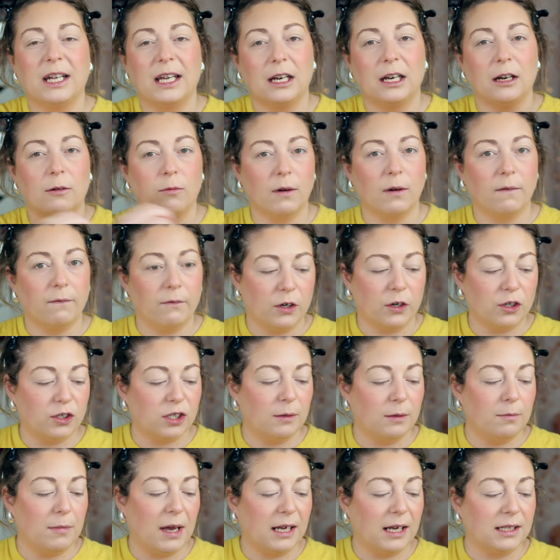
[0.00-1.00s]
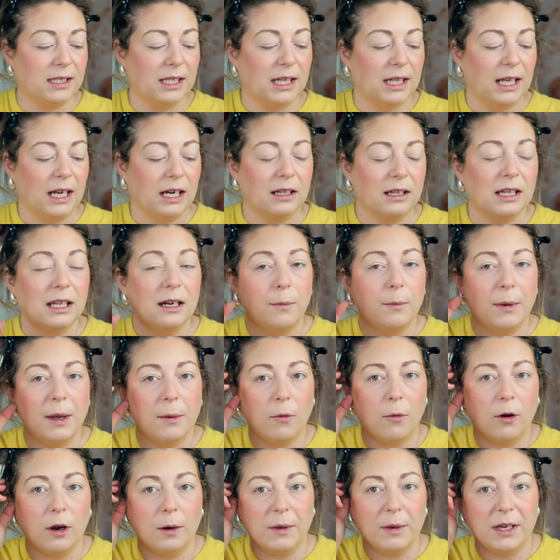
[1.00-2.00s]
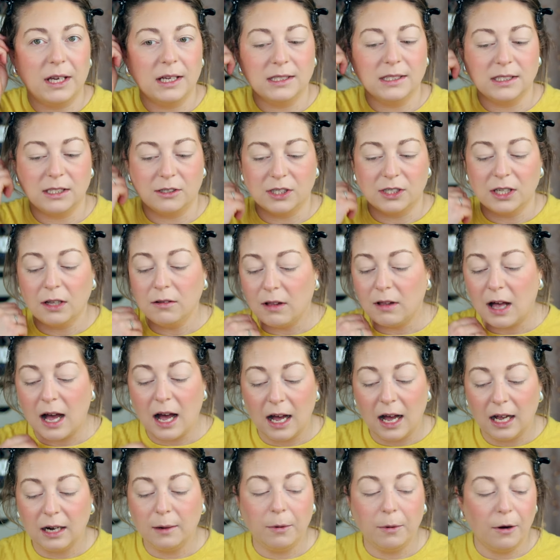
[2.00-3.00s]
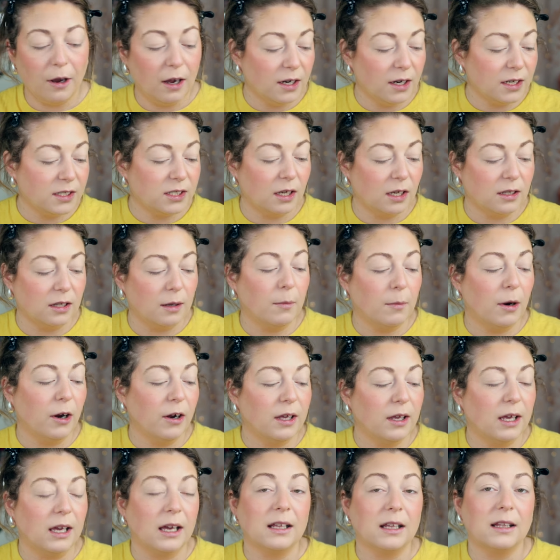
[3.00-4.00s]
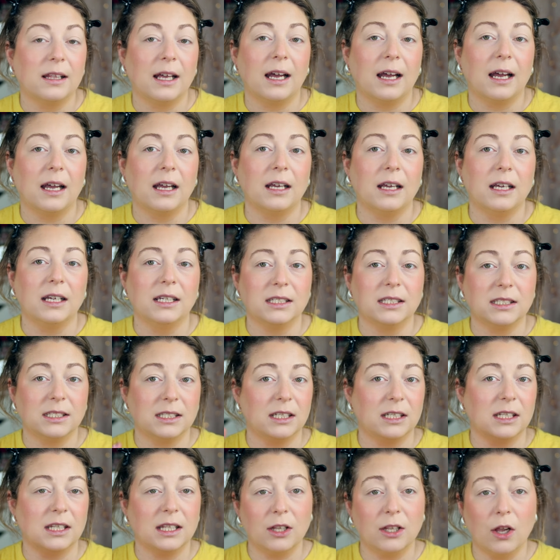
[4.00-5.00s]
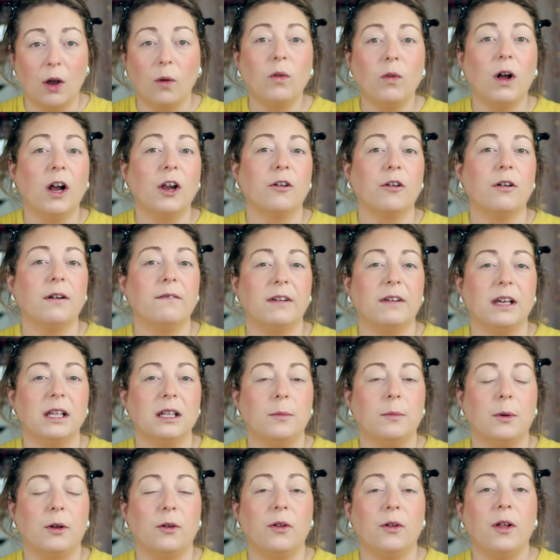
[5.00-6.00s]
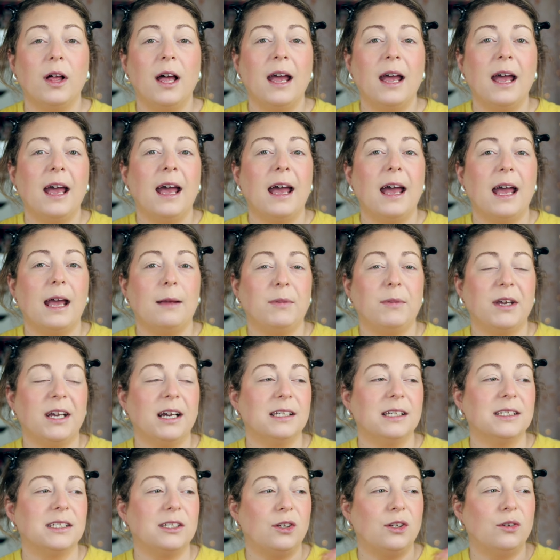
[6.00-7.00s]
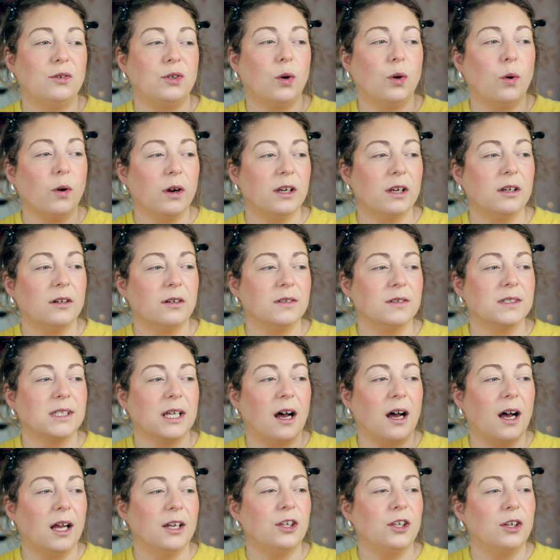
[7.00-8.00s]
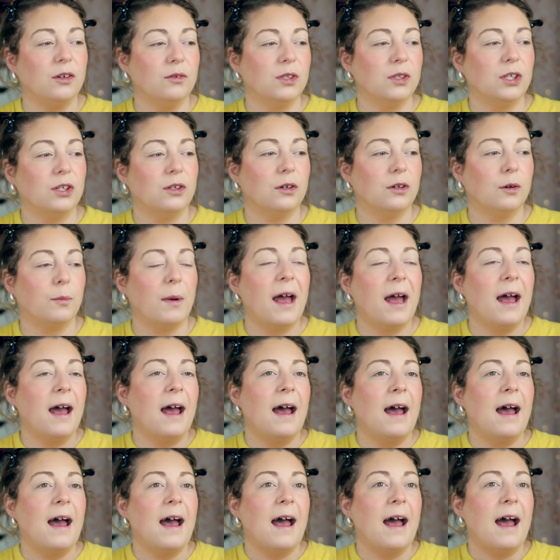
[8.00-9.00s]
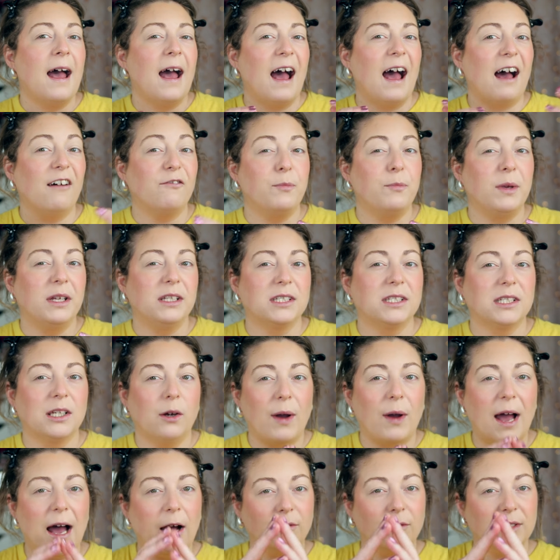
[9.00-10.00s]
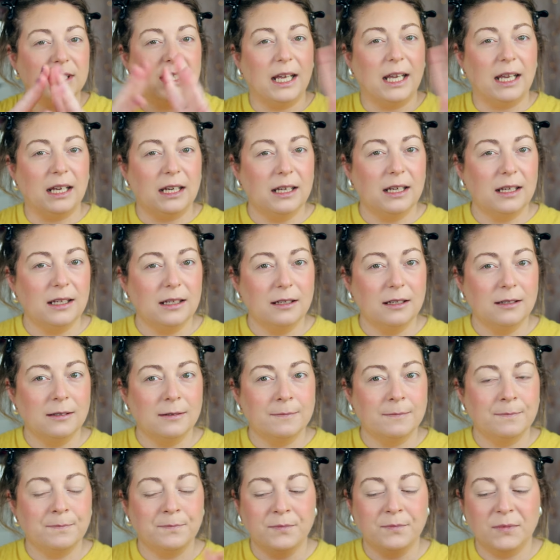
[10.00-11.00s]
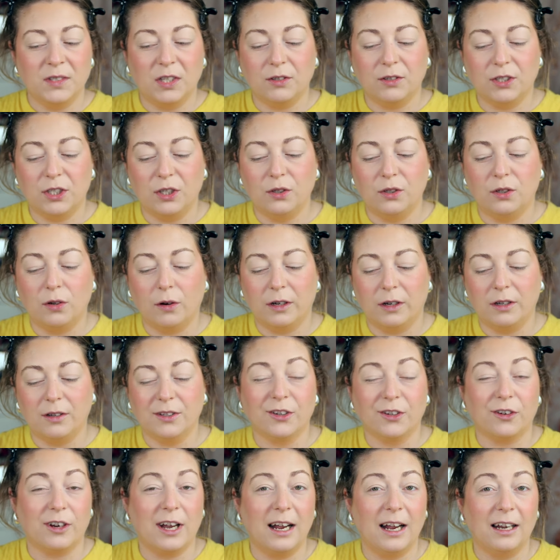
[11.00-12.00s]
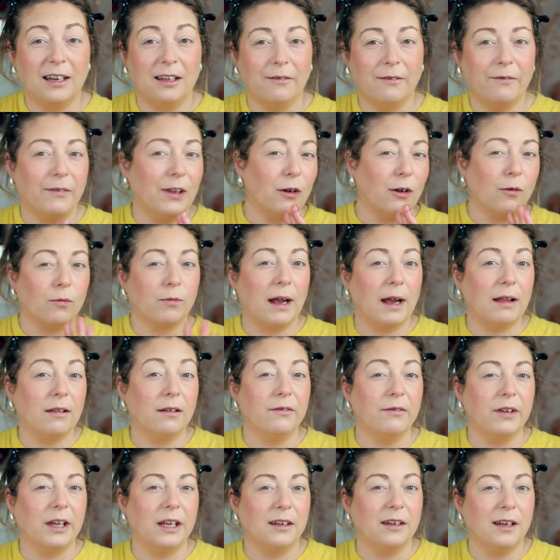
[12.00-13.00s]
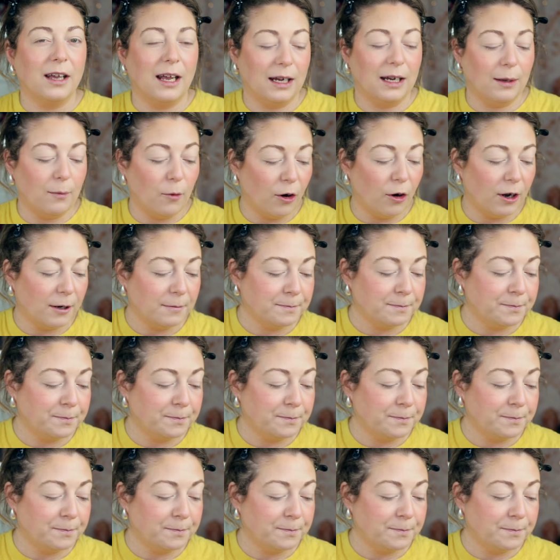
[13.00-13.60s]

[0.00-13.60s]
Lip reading: to get a reversion back to that a little bit more, because there's a lot of product on the market that is no longer available. And because tutorials on YouTube have been so outdated, those tutorials are kind of irrelevant anymore.